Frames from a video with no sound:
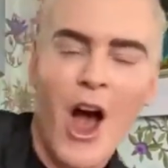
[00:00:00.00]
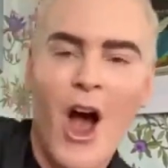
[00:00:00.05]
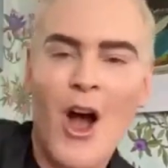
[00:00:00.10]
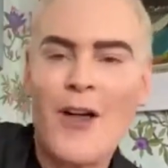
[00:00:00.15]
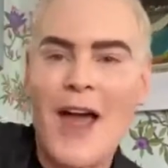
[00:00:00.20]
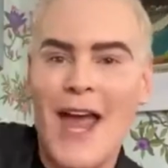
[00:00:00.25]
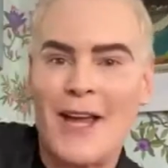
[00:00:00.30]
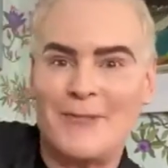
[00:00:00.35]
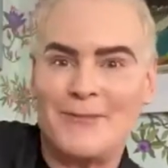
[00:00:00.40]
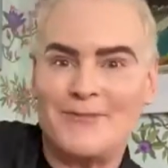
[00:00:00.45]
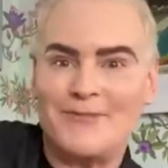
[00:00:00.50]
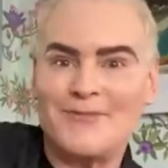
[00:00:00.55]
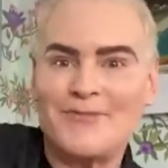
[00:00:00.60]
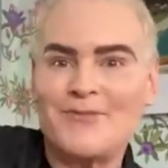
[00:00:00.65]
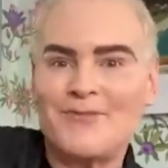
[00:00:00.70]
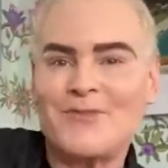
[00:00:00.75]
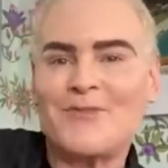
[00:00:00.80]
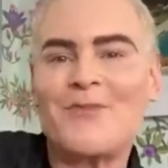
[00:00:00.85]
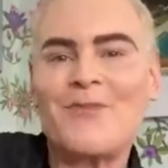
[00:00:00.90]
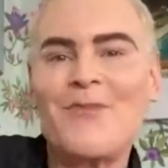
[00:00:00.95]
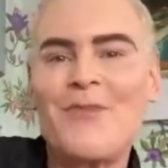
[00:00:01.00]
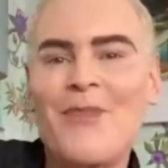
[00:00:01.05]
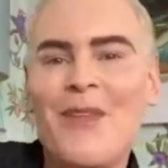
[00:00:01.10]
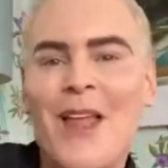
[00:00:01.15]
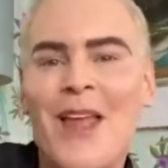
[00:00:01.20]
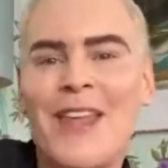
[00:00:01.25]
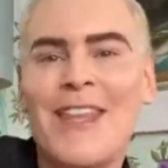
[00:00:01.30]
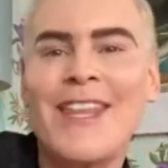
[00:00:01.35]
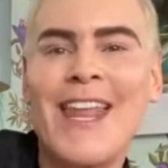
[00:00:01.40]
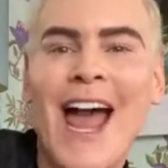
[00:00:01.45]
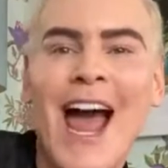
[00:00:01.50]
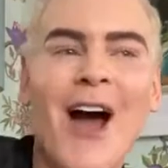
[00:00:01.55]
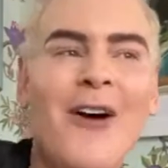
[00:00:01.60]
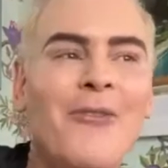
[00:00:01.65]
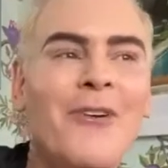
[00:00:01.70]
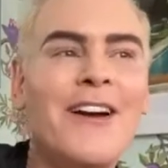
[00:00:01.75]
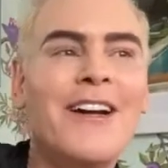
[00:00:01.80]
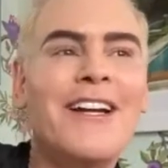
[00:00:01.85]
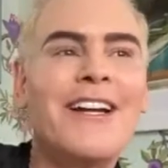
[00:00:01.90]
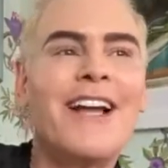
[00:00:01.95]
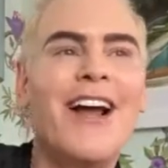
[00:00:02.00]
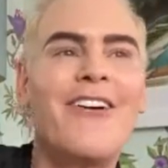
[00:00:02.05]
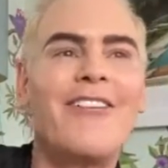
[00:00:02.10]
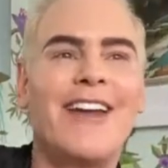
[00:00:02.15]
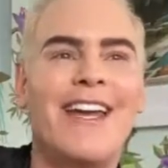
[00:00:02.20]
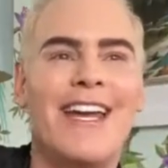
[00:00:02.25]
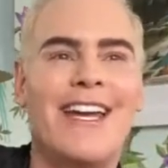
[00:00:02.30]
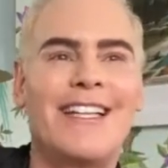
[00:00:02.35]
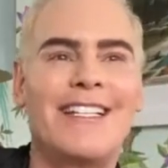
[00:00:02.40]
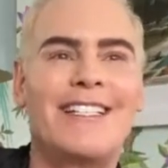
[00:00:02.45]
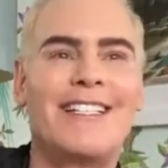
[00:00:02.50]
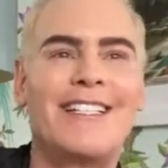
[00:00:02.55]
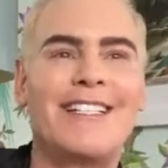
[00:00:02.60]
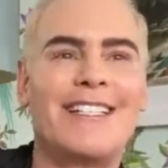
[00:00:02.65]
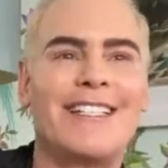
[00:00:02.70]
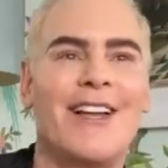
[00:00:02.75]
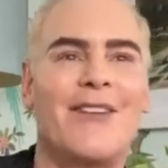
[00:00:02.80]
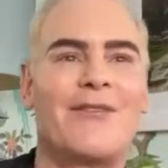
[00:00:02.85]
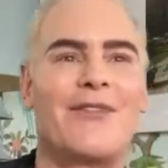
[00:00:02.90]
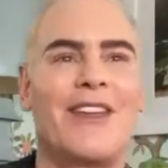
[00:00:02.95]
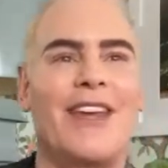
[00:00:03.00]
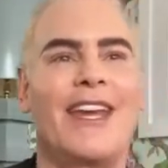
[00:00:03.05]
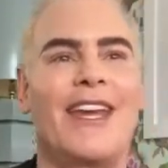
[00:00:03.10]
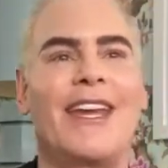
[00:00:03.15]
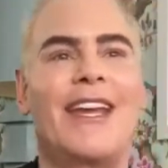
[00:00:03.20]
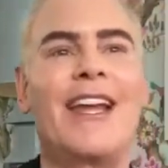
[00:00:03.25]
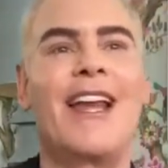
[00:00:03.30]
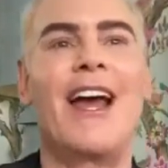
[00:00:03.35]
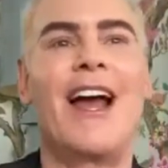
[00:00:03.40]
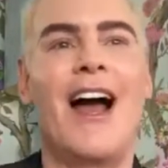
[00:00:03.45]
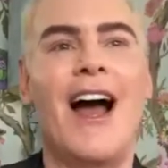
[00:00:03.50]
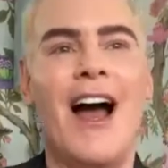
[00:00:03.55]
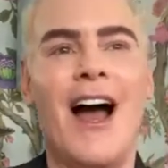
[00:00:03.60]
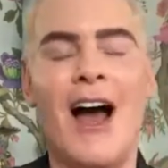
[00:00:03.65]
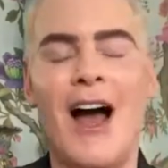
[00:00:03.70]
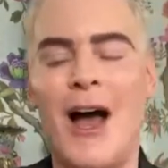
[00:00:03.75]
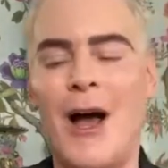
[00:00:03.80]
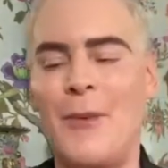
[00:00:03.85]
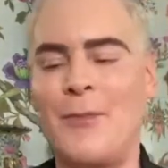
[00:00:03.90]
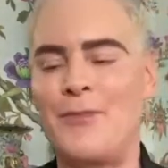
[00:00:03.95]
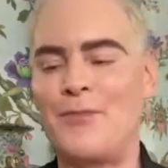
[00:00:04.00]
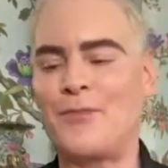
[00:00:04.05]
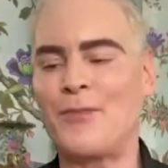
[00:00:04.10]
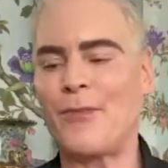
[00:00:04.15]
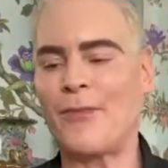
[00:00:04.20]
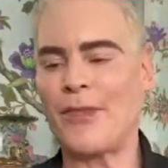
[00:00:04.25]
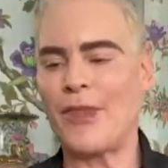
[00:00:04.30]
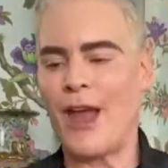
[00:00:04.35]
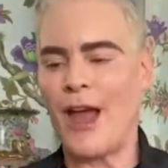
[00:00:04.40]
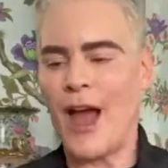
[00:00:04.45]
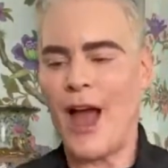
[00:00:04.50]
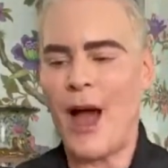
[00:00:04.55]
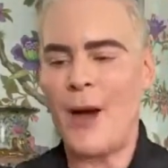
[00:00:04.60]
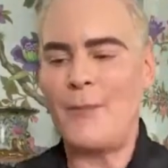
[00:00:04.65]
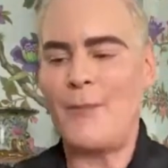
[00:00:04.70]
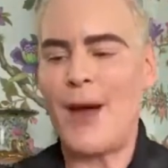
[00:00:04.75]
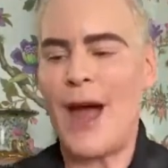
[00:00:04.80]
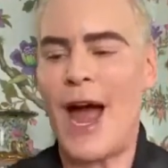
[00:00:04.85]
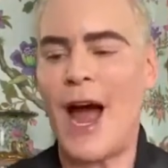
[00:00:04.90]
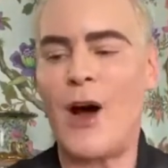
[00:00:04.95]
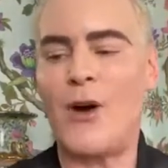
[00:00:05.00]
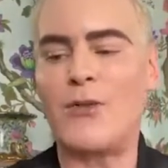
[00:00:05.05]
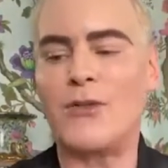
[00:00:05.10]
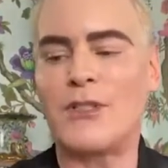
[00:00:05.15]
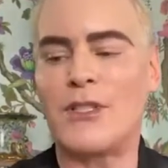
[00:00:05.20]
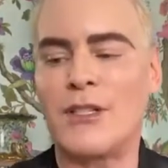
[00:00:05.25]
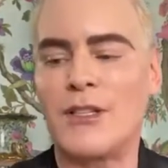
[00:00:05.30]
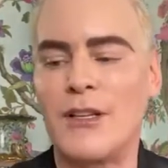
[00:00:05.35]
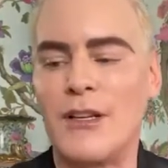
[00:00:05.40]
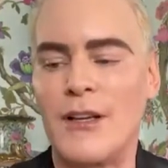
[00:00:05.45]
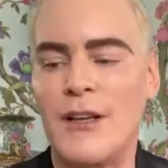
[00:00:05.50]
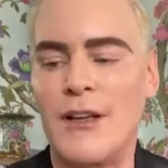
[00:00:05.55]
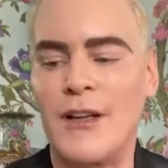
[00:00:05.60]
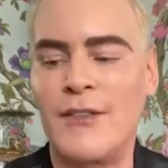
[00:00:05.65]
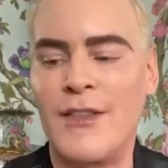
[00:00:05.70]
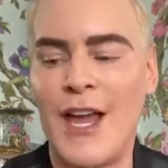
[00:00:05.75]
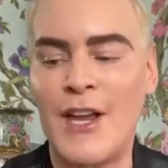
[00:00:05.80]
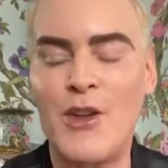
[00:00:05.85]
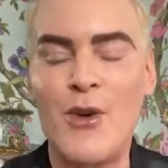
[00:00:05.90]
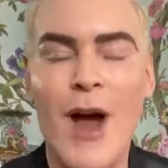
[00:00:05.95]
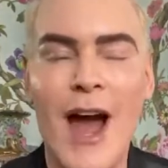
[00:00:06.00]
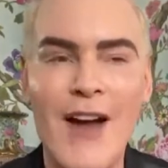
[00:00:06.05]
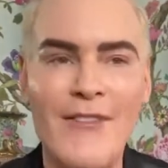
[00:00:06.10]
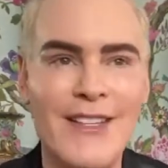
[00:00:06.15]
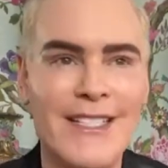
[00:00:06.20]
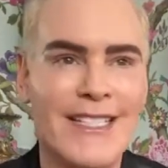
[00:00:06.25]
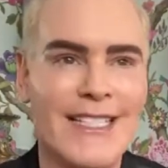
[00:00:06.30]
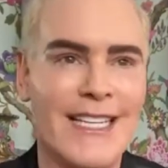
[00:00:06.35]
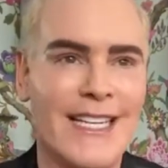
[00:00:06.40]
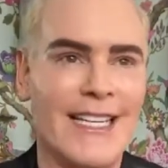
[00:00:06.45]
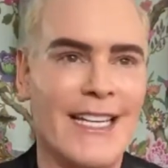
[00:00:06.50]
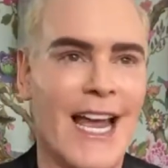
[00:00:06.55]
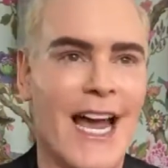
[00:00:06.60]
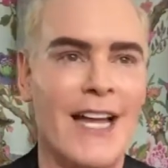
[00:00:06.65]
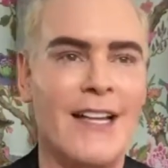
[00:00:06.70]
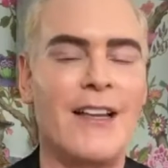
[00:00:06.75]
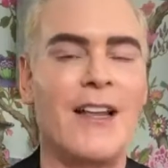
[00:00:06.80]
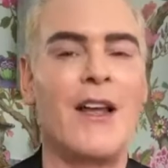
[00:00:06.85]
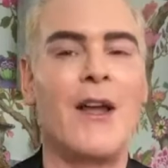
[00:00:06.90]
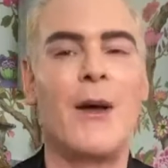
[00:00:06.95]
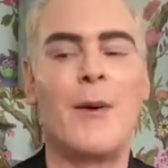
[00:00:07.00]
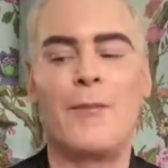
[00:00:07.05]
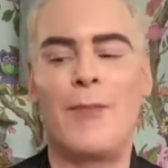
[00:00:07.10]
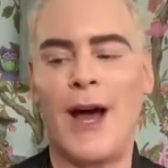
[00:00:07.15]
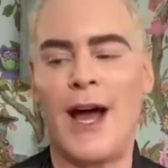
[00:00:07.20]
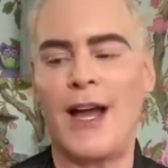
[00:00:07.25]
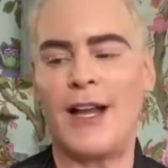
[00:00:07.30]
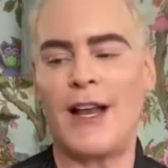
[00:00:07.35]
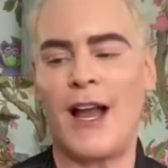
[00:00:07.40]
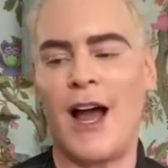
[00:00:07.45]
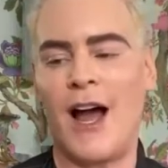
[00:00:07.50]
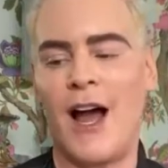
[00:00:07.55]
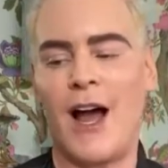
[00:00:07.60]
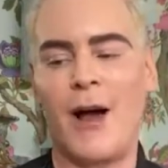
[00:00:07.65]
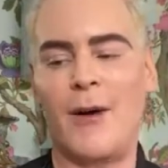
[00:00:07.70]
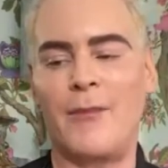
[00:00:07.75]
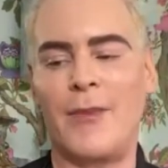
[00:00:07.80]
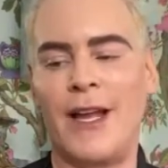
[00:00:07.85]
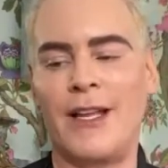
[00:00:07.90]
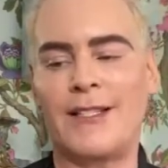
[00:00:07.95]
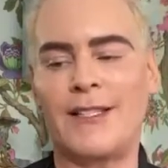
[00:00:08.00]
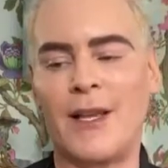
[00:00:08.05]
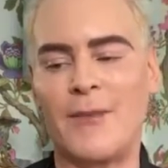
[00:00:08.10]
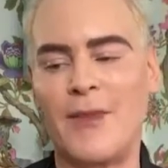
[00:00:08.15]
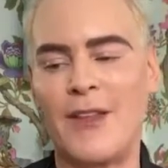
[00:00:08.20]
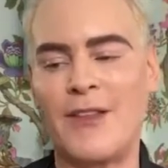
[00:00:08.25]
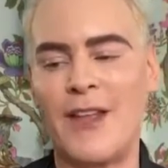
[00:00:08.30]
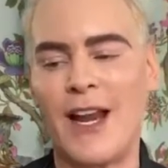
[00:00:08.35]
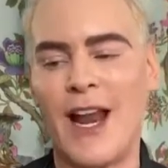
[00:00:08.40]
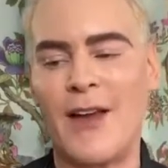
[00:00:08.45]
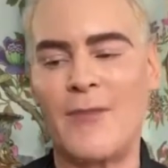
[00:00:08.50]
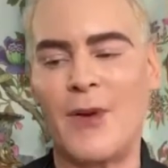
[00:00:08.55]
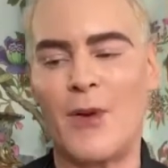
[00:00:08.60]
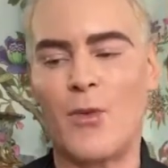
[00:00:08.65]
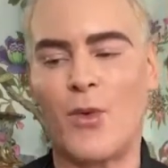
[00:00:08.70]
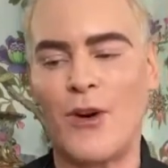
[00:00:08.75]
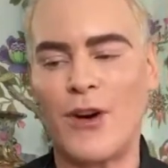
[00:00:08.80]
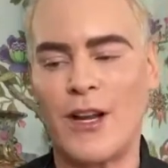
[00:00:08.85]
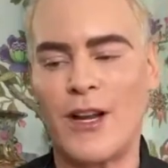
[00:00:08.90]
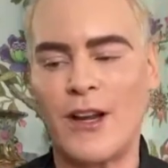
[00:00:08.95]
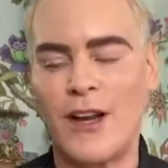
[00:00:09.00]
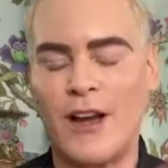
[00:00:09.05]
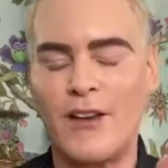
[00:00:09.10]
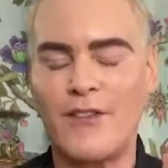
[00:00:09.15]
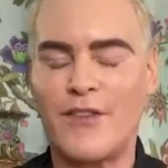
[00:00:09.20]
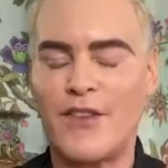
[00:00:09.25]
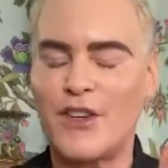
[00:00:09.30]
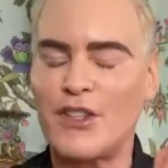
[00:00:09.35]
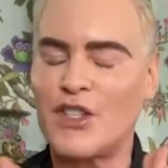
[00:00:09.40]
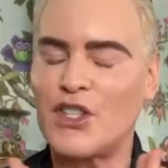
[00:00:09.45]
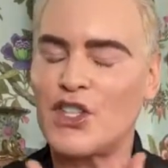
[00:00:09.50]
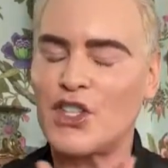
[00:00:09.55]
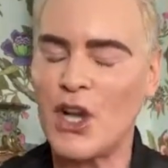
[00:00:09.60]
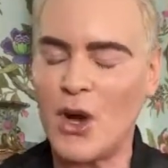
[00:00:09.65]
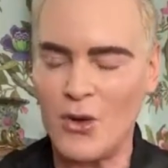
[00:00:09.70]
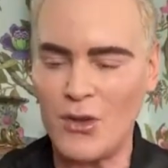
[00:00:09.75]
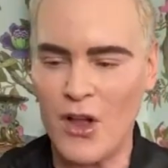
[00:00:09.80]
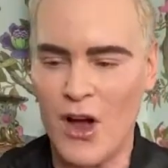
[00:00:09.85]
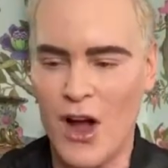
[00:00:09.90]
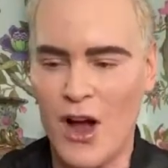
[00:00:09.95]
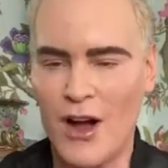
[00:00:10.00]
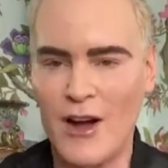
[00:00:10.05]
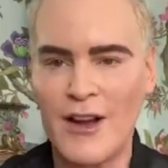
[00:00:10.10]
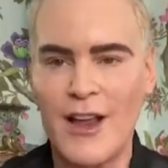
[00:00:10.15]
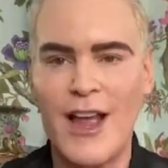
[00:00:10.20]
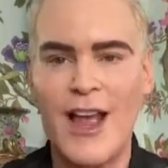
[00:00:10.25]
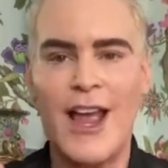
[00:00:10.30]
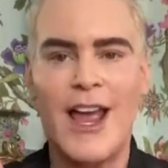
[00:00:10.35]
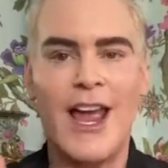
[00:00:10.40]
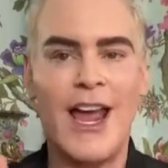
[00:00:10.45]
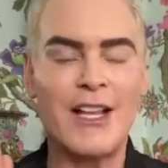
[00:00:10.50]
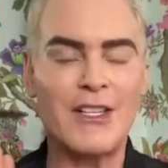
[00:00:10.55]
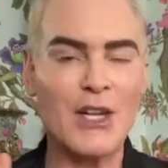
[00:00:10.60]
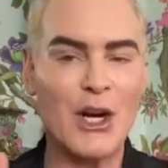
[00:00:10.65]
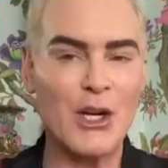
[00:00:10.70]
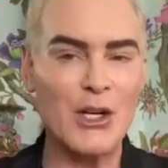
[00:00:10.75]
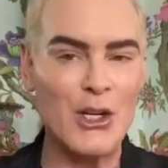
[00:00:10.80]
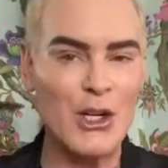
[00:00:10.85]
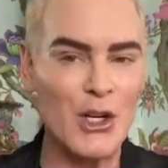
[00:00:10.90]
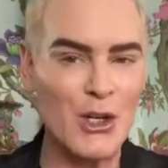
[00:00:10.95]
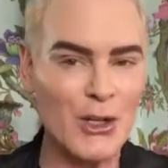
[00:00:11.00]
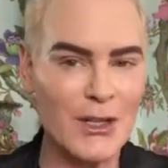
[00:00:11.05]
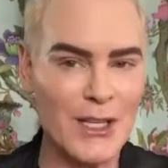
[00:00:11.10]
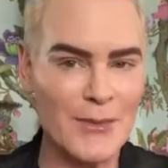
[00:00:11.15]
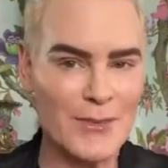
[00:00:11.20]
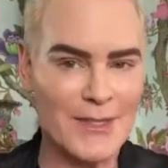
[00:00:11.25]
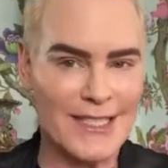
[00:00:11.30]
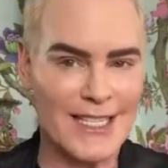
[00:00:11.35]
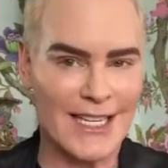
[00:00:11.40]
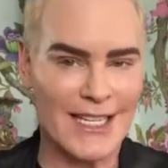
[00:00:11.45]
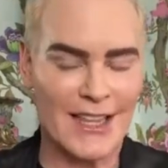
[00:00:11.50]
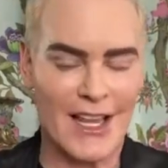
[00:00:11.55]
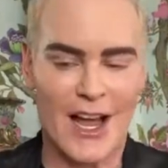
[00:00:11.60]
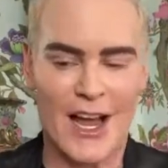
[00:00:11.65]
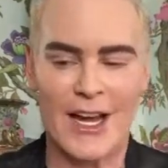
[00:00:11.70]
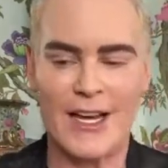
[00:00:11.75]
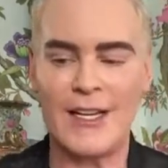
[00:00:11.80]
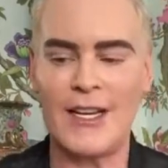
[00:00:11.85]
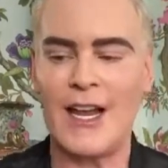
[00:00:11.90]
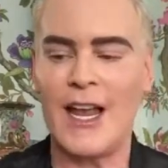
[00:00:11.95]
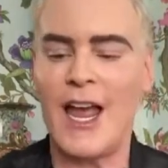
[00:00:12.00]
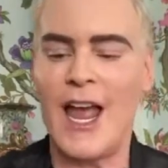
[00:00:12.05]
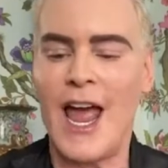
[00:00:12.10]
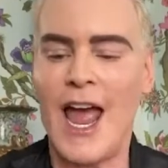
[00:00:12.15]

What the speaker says: Okay. Now we're going to go into something about that you haven't seen yet, but it's something that I've been working on for so long. It's our new lipstick line.